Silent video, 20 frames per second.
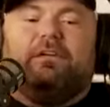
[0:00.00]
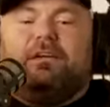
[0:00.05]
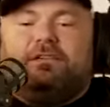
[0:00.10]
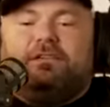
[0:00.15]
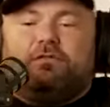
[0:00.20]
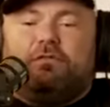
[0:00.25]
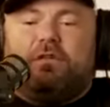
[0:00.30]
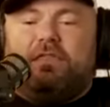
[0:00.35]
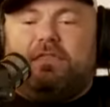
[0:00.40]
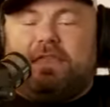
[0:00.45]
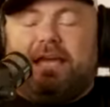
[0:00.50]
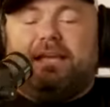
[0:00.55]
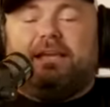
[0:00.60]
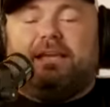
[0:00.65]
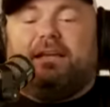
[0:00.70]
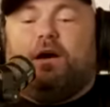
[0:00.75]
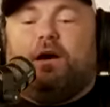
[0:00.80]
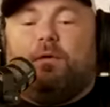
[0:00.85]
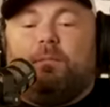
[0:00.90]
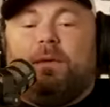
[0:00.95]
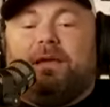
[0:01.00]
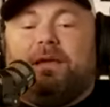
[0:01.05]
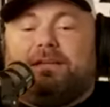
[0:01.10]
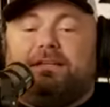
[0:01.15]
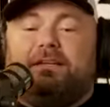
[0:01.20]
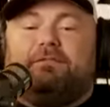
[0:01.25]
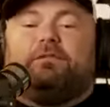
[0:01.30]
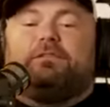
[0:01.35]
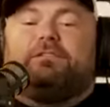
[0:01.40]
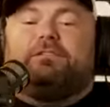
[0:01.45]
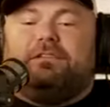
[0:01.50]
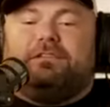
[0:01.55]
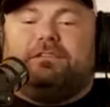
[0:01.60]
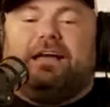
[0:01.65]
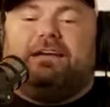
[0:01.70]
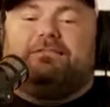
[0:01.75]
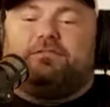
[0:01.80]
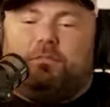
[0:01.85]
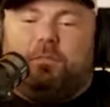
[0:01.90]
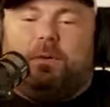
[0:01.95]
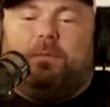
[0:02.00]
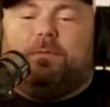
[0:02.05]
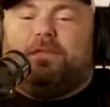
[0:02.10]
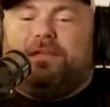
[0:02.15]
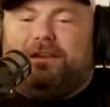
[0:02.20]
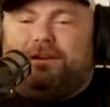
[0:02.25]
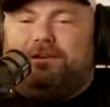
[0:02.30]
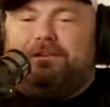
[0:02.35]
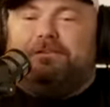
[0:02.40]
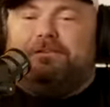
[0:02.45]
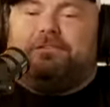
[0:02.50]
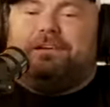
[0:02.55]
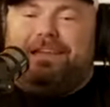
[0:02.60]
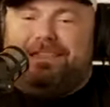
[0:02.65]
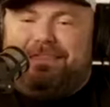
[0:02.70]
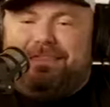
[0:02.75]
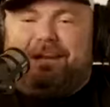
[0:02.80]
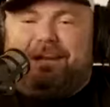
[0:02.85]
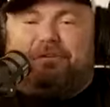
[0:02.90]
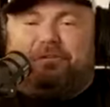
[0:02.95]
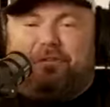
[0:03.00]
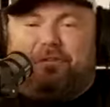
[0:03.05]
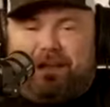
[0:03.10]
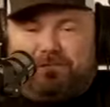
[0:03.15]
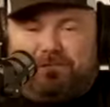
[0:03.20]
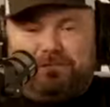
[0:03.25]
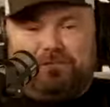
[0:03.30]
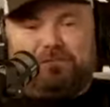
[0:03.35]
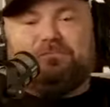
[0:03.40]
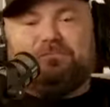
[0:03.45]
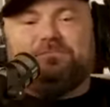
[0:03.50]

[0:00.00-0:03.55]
so that they can help make a difference in the lives of the people that are in their lives.